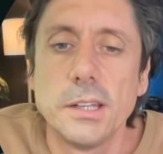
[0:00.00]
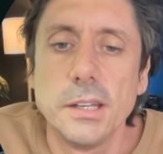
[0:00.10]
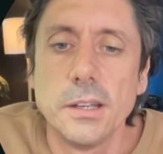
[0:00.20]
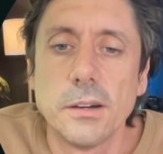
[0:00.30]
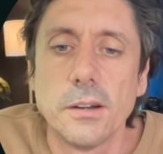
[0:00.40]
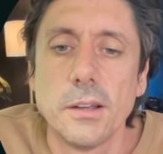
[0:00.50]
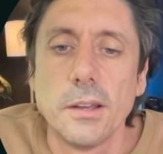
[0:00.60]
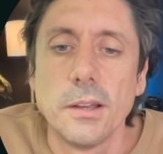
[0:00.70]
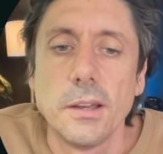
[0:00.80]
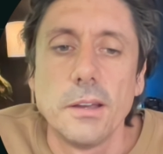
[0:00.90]
here,
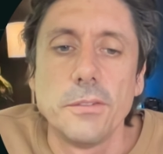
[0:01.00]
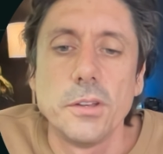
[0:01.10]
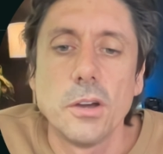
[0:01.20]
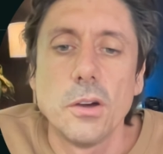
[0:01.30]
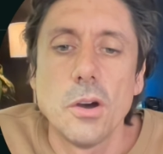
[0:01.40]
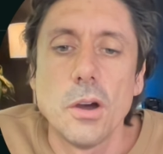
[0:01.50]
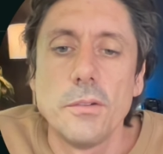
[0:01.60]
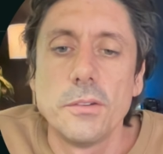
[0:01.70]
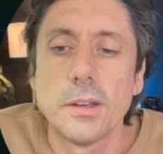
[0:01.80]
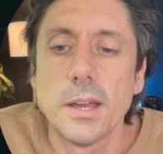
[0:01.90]
if you go
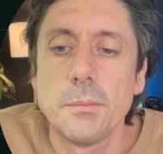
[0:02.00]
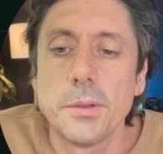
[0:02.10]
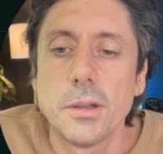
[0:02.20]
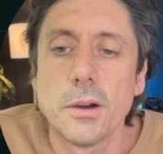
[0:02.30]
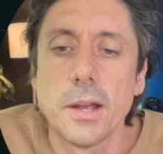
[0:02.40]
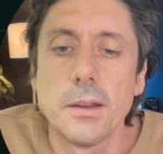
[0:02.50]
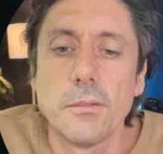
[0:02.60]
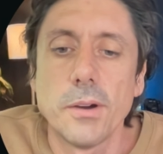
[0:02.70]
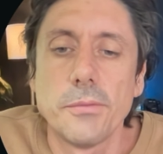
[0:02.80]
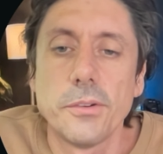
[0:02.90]
over to API
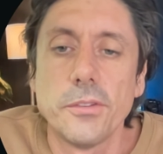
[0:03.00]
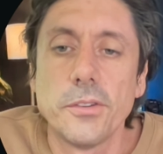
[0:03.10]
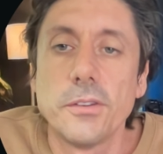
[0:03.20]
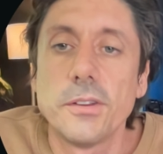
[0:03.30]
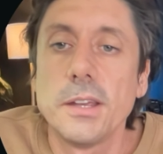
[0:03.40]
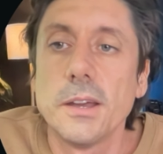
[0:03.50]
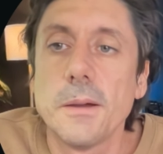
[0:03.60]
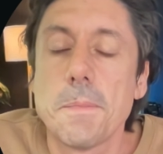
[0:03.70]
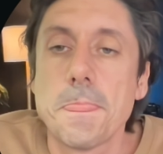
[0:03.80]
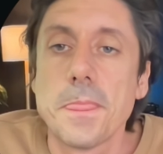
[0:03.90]
references
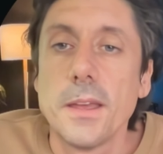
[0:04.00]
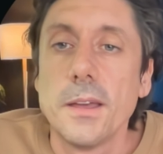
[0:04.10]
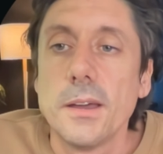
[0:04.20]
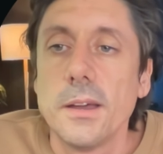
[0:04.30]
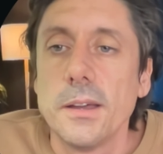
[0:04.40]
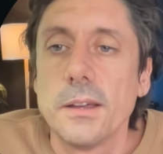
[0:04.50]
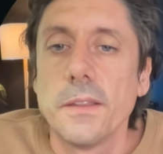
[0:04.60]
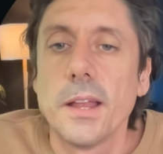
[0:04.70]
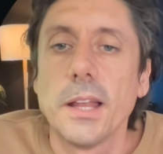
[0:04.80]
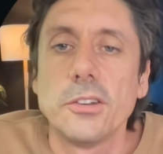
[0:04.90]
here,
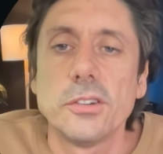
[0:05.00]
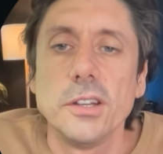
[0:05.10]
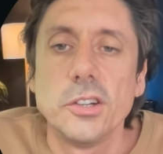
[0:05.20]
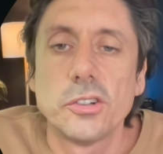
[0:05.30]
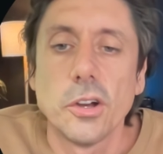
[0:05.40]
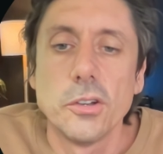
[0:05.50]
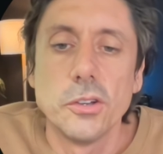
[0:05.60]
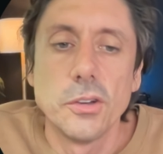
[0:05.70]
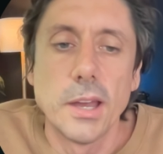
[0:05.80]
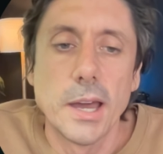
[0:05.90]
they'll actually show
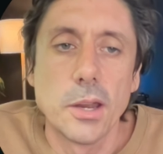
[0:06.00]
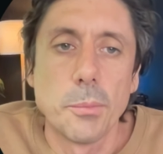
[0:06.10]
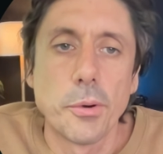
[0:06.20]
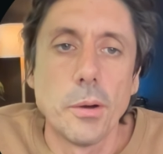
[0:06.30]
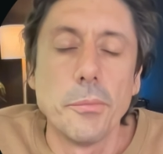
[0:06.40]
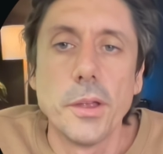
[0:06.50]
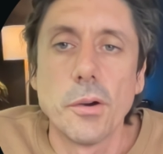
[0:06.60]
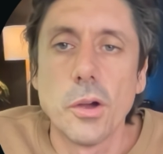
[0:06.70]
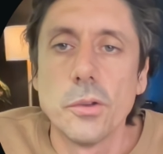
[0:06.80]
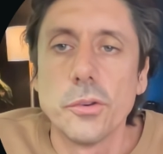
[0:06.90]
you how to prompt
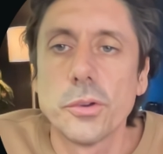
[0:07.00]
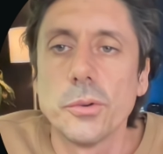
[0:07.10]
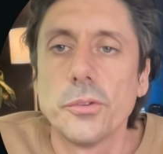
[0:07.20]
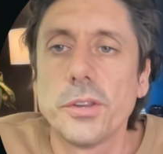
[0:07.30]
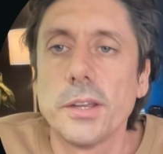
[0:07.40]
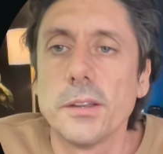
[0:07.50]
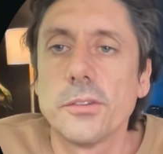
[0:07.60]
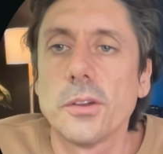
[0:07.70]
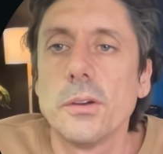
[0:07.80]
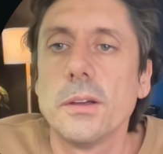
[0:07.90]
their own tools here.
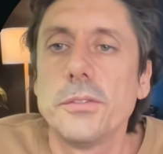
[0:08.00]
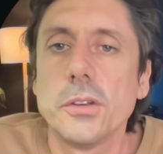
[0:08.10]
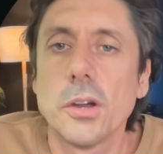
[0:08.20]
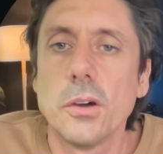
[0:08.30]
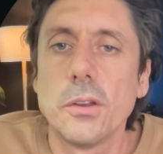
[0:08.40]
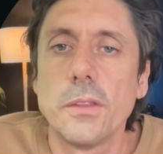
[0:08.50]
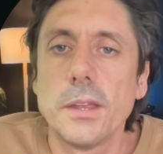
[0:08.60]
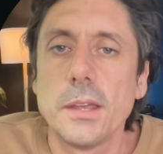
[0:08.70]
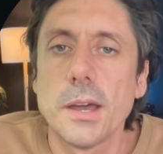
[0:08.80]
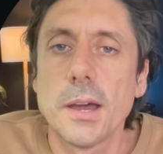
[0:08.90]
So if you go to
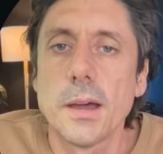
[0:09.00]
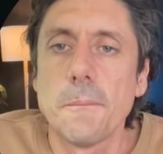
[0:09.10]
the,